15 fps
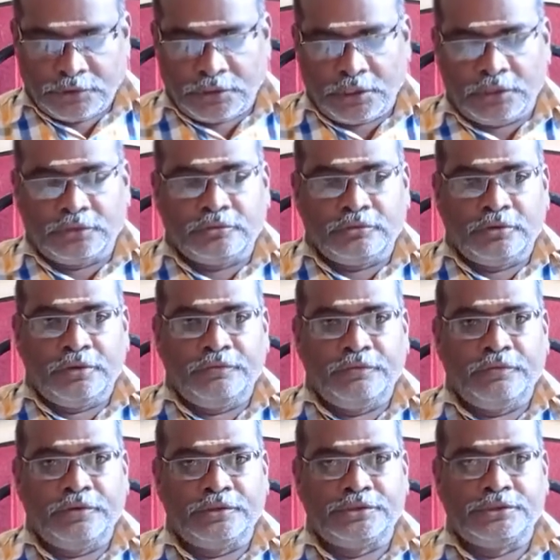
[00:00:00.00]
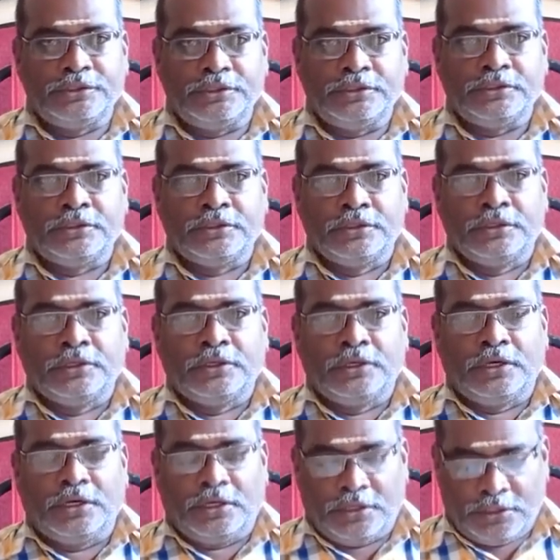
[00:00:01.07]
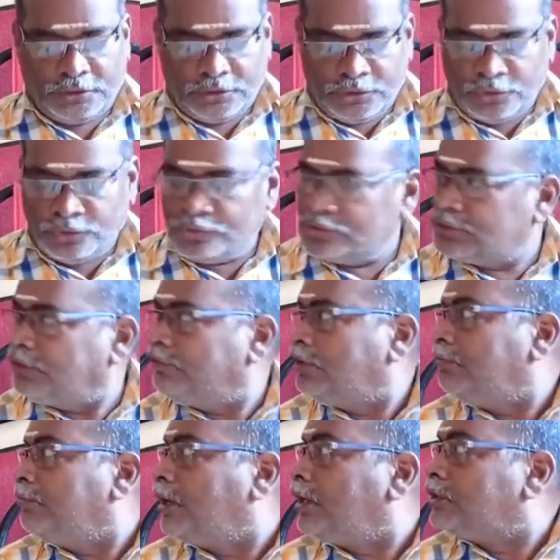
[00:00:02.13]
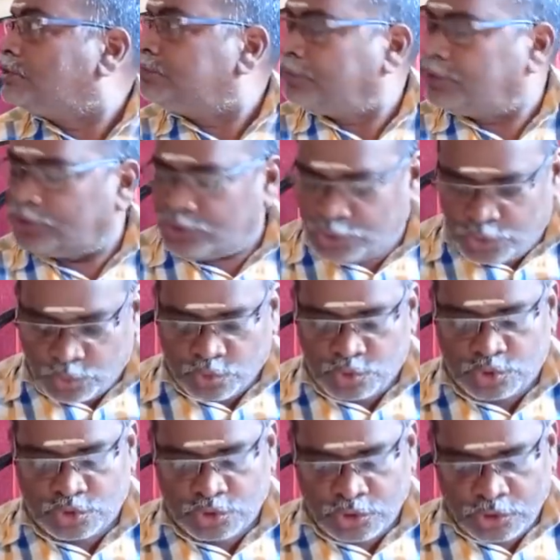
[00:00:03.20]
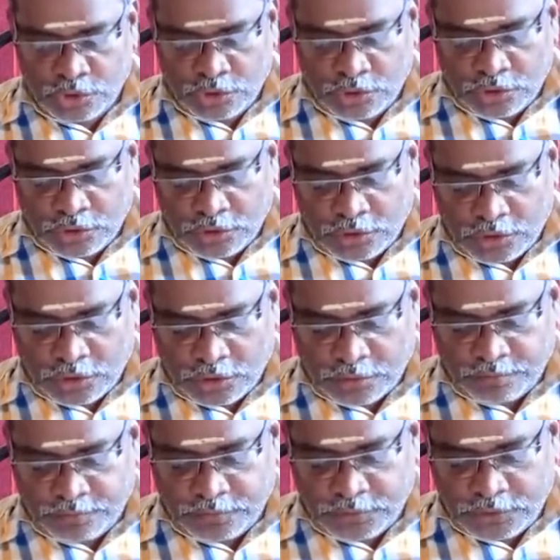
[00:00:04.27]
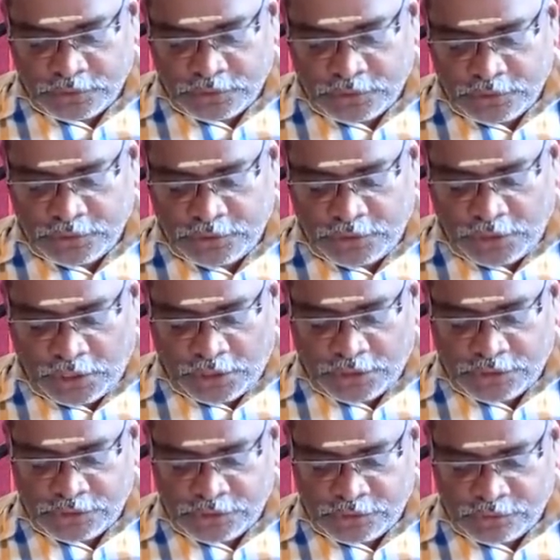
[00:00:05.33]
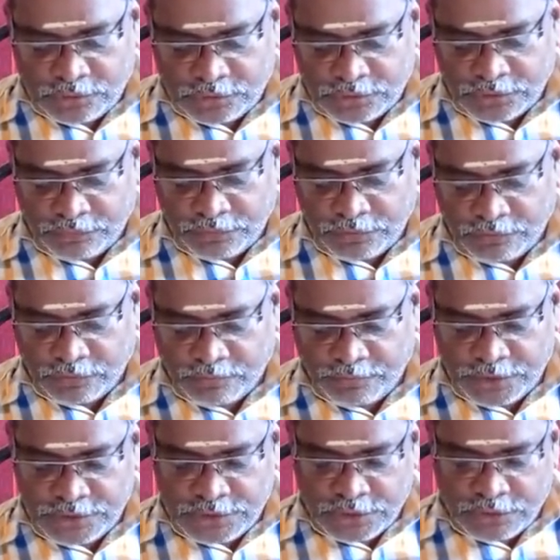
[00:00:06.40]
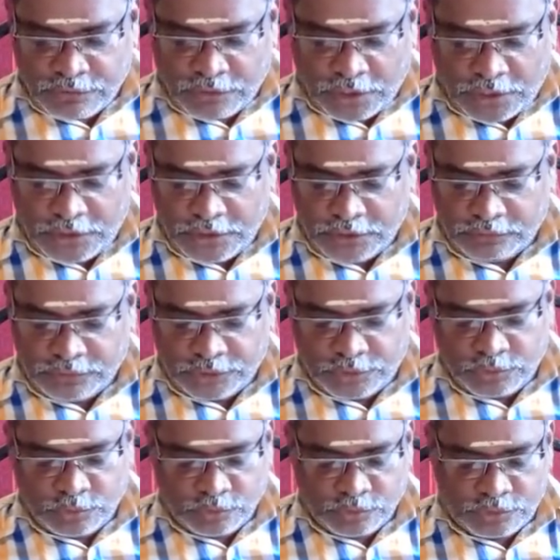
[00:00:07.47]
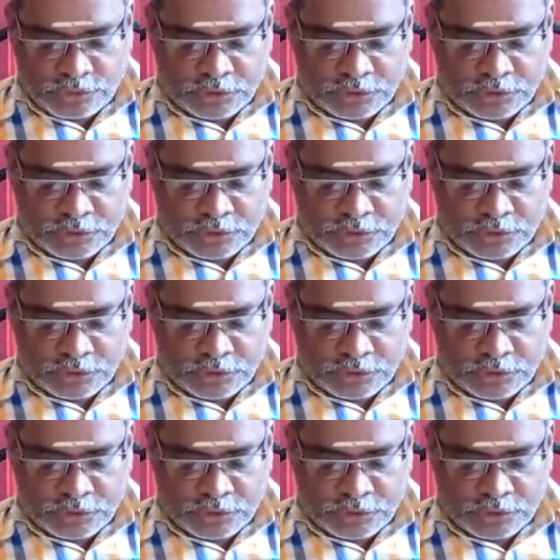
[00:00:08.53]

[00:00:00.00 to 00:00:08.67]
Hi, today we will see new 7 management tools. Uh, in addition to 7 basic quality of the tools,